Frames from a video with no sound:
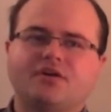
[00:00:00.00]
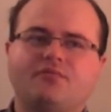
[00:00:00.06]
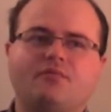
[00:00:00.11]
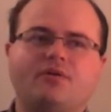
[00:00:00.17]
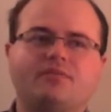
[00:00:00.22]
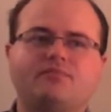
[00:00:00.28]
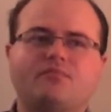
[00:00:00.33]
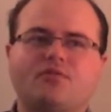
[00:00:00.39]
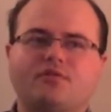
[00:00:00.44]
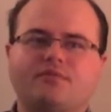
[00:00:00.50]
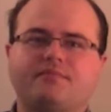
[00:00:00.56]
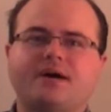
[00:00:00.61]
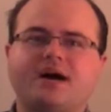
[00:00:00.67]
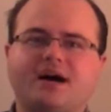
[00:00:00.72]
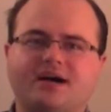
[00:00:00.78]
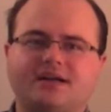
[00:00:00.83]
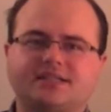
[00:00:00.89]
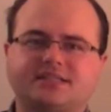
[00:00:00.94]
One more
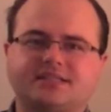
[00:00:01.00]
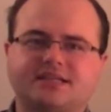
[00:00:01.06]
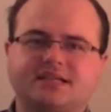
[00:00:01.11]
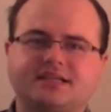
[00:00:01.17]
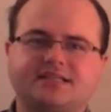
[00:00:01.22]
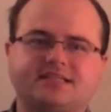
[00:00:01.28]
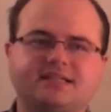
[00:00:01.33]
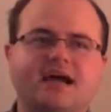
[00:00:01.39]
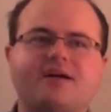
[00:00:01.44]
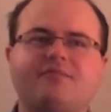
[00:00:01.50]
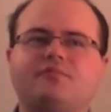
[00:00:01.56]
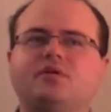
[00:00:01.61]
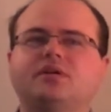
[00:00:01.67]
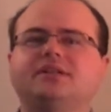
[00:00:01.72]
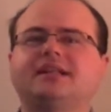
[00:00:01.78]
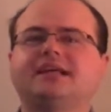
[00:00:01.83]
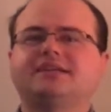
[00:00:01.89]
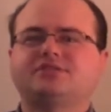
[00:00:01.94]
mosque is not
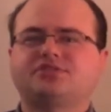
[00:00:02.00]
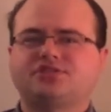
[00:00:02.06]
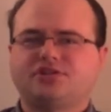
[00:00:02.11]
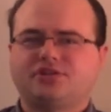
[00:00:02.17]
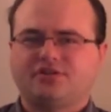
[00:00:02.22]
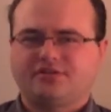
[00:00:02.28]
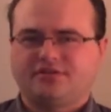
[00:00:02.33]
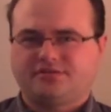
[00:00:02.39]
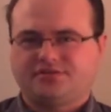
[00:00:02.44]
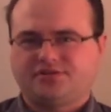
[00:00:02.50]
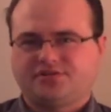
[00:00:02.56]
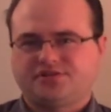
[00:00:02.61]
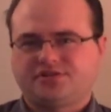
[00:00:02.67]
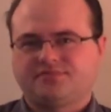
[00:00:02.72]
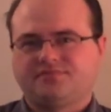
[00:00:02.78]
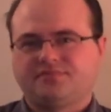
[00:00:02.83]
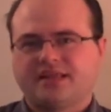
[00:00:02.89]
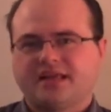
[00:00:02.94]
one less
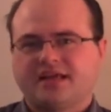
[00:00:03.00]
church.